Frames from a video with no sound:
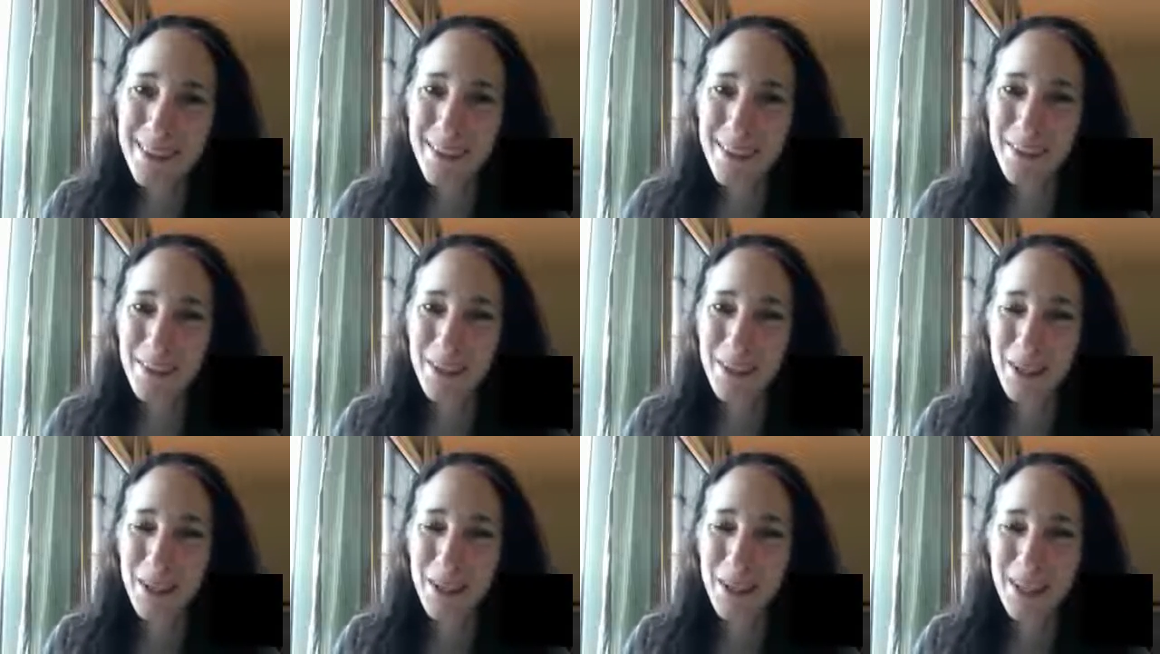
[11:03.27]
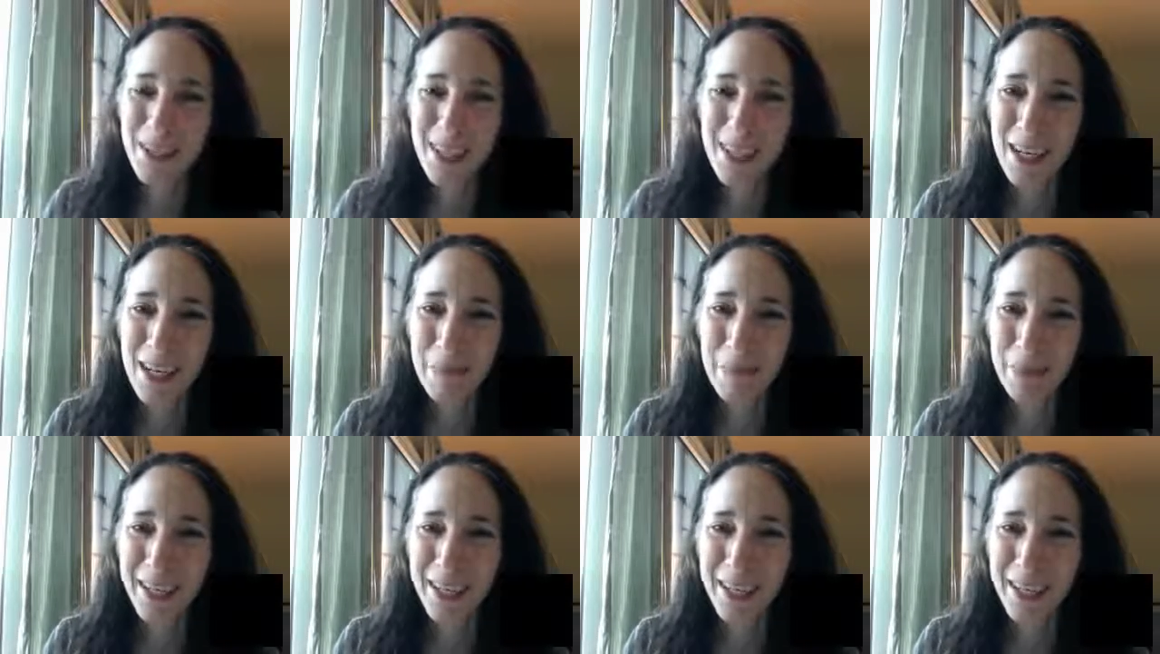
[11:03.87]
So I mentioned that
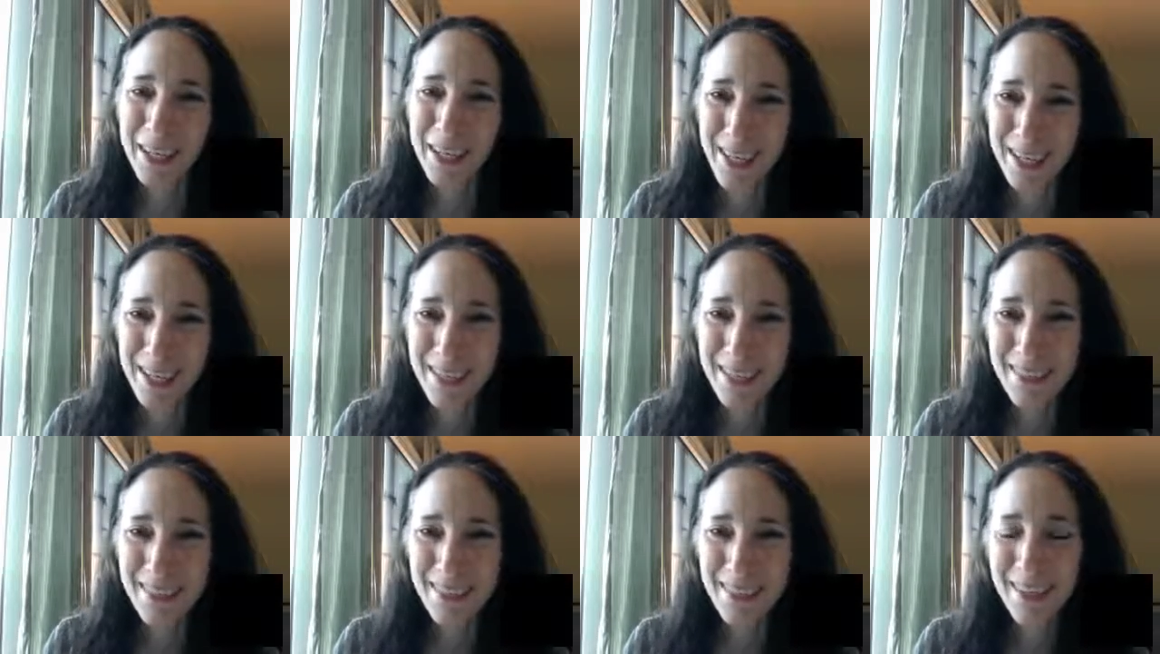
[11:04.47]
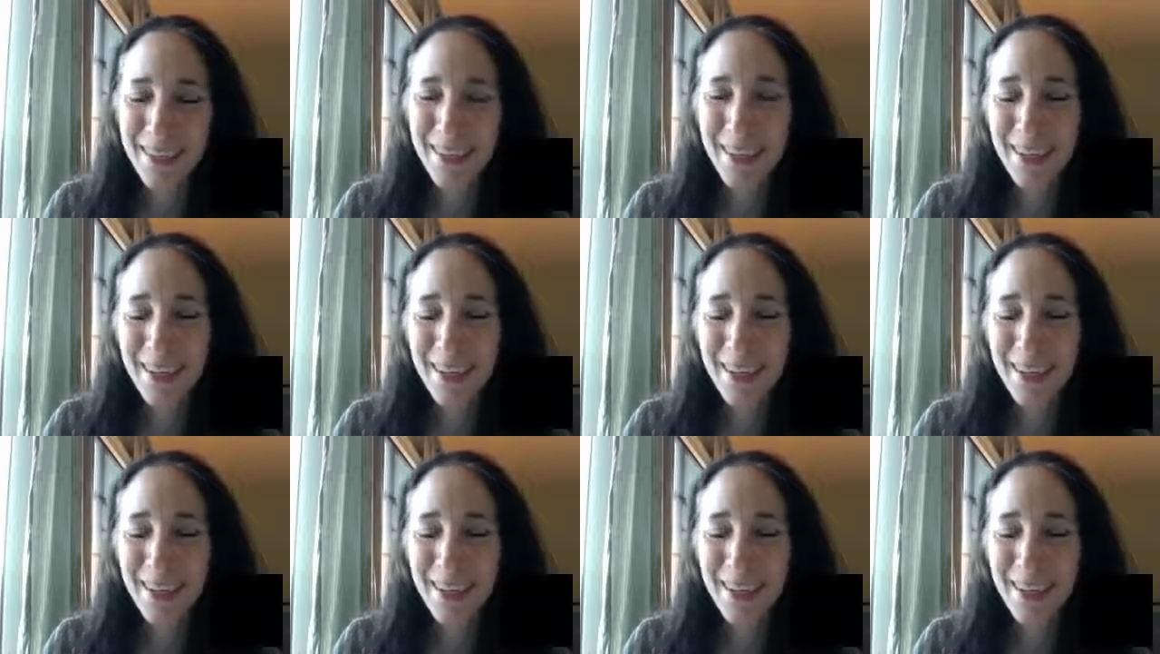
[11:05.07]
I played tennis